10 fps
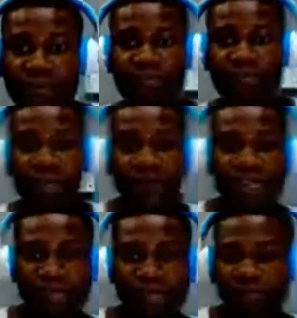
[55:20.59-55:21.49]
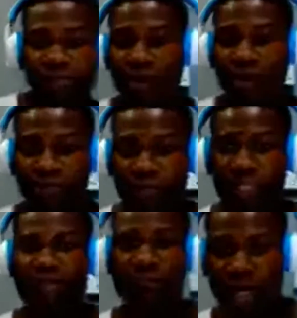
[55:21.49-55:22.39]
most investment roll up in a
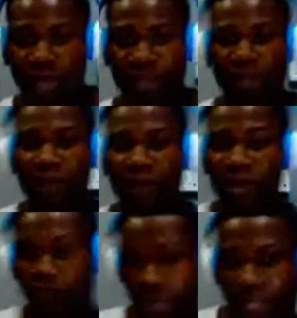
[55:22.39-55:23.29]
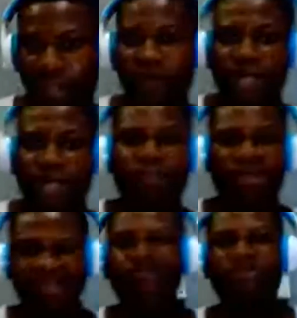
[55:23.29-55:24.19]
month, some in weeks. Okay, but you
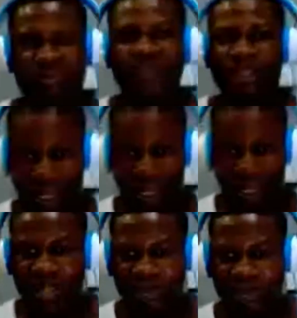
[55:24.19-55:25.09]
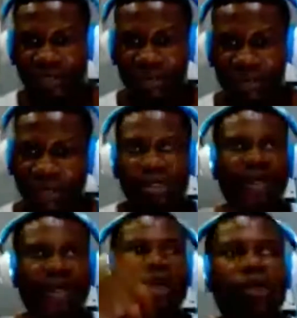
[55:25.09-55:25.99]
prefer taking it out in a month.
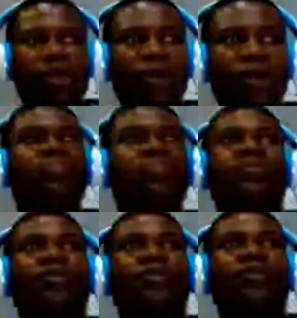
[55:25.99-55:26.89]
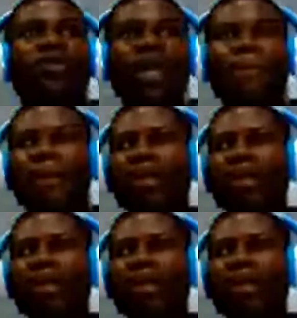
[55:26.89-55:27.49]
So you get paid